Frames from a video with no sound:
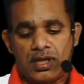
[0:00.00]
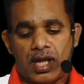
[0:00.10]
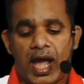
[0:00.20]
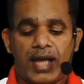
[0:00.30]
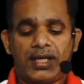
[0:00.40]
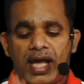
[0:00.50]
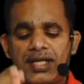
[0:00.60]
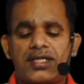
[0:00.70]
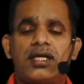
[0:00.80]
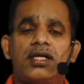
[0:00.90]
And
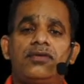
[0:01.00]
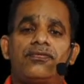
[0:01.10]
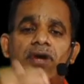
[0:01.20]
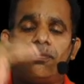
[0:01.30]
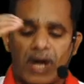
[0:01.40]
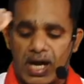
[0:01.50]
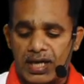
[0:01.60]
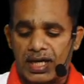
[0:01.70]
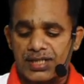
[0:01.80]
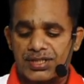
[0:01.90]
later from
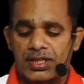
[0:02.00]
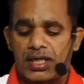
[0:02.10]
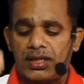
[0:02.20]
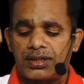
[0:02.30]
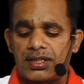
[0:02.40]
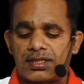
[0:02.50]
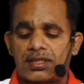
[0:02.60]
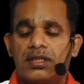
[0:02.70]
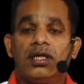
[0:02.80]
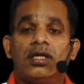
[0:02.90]
Maharashtra it is
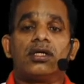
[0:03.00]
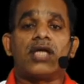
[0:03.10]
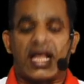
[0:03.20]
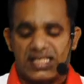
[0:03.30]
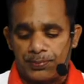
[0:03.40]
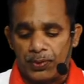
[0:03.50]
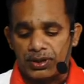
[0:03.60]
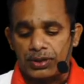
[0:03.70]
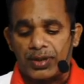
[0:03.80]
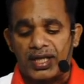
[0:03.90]

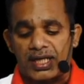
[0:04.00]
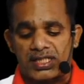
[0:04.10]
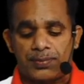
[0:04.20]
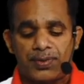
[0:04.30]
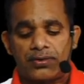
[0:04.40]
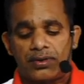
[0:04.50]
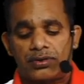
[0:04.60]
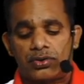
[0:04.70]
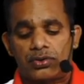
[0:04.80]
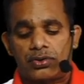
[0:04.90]
exported to a customer
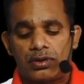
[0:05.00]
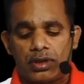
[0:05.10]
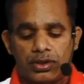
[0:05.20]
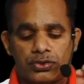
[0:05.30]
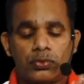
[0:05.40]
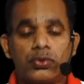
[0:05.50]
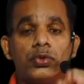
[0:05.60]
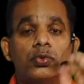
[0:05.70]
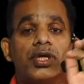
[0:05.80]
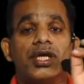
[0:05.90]
to
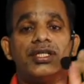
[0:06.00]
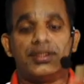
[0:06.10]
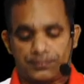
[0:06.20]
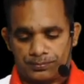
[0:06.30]
UAE.